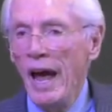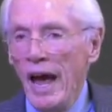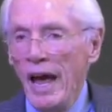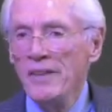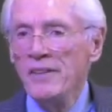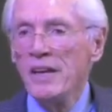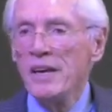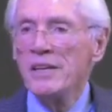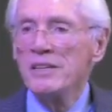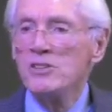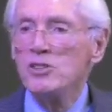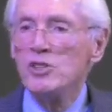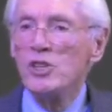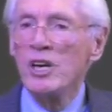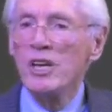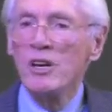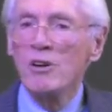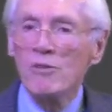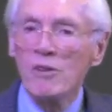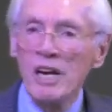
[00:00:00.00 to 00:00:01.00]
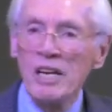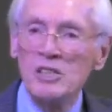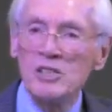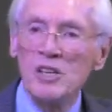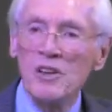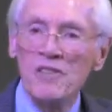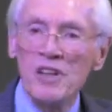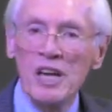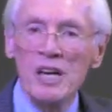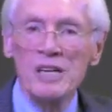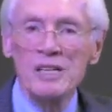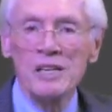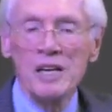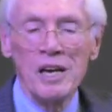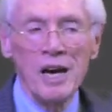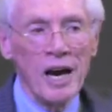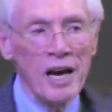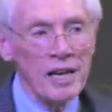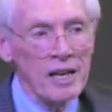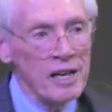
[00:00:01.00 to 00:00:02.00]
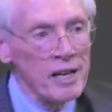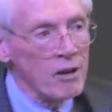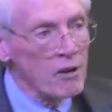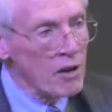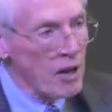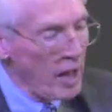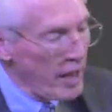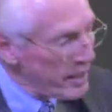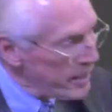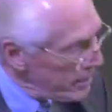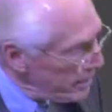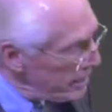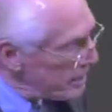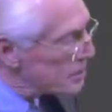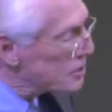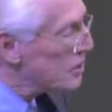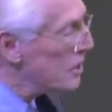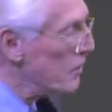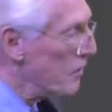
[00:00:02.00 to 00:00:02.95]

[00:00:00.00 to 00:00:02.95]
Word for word: And the generation of the ungodly are like us